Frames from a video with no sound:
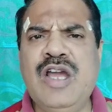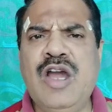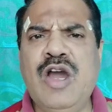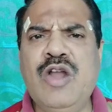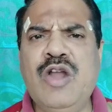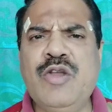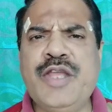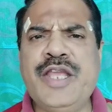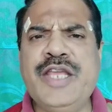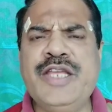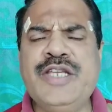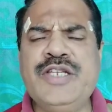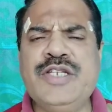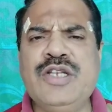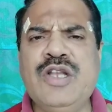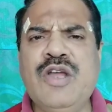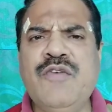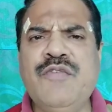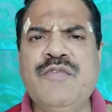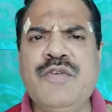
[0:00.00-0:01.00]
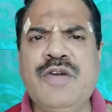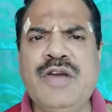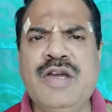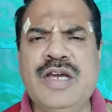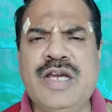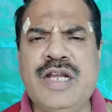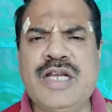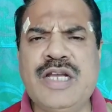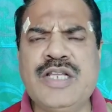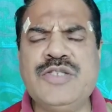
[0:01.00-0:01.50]
Allocation of
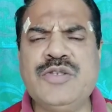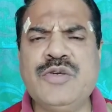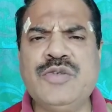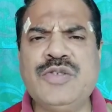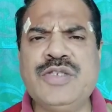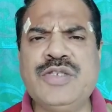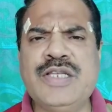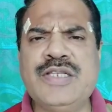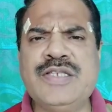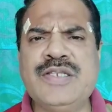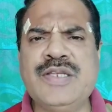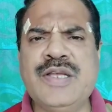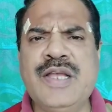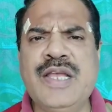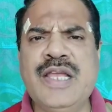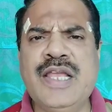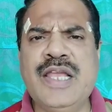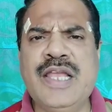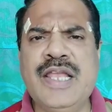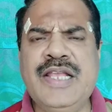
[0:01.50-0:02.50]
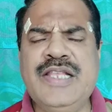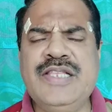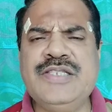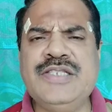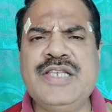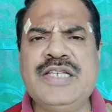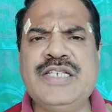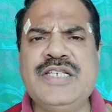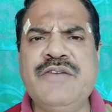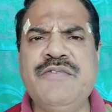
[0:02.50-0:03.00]
resources in
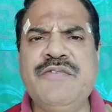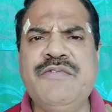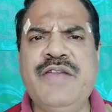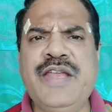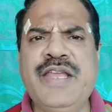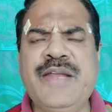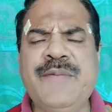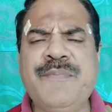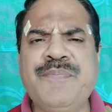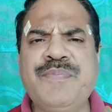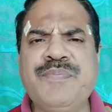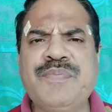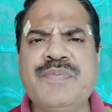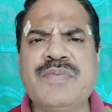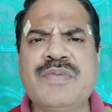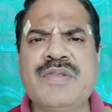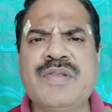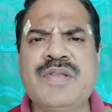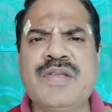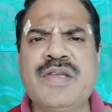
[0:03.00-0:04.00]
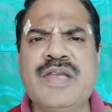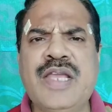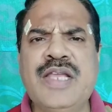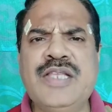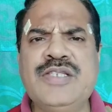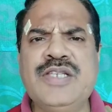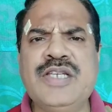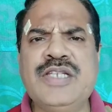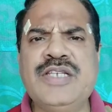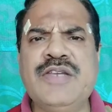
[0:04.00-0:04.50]
such a
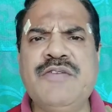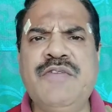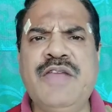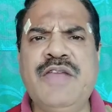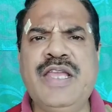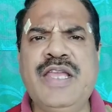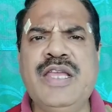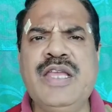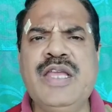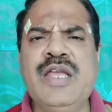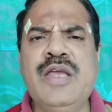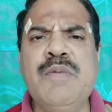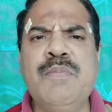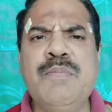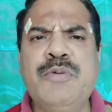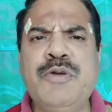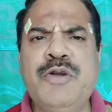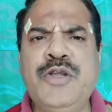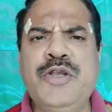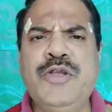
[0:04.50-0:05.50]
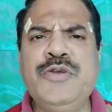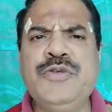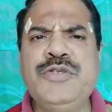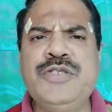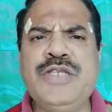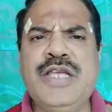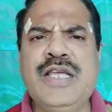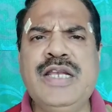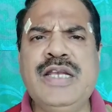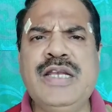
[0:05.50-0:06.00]
way,
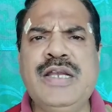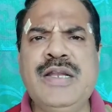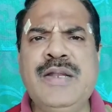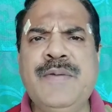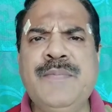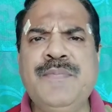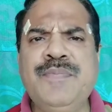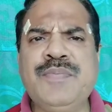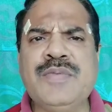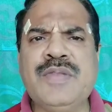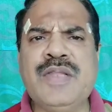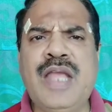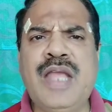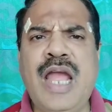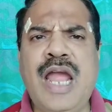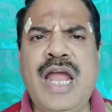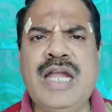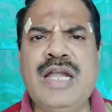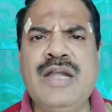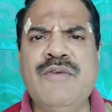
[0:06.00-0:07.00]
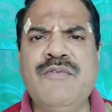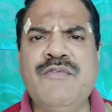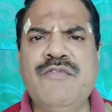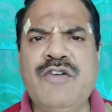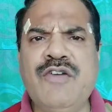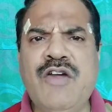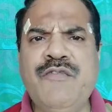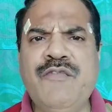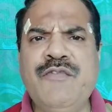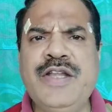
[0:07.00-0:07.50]
producer and
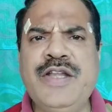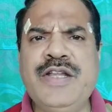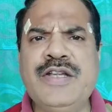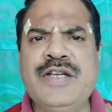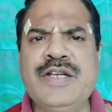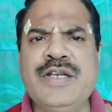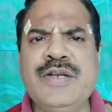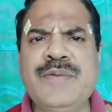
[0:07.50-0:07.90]
profit